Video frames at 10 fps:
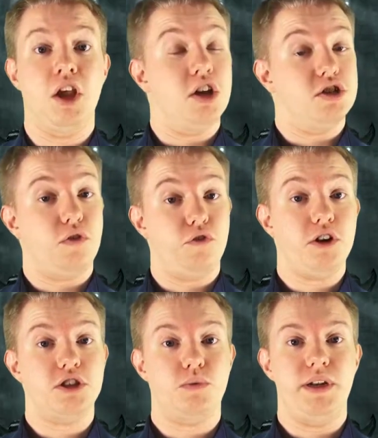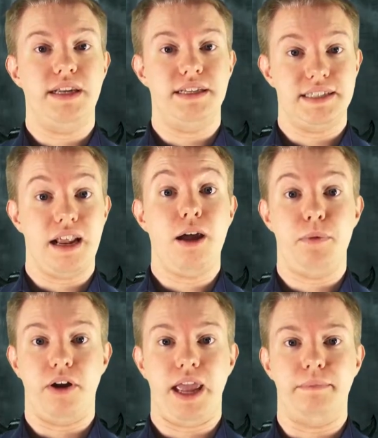So first, we need to set up
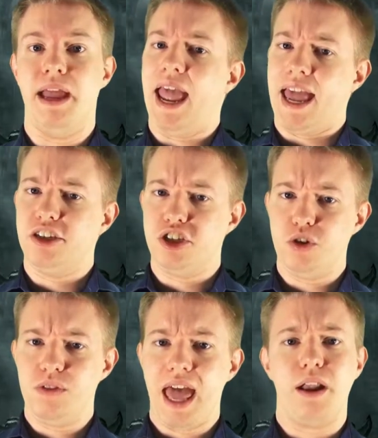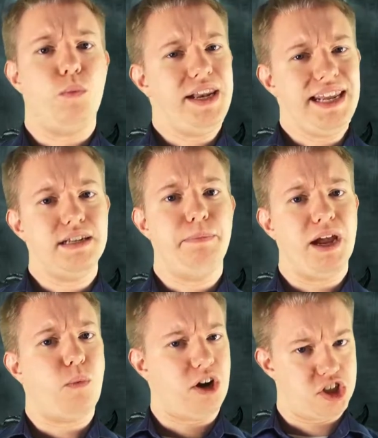our game, and to do that, we need to
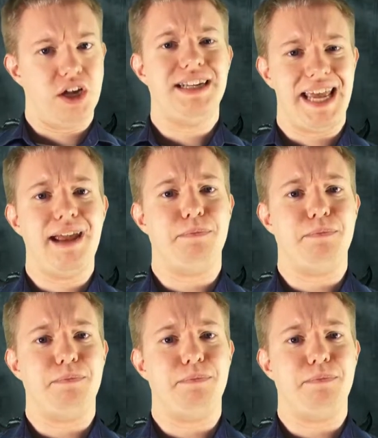pick where it's going to take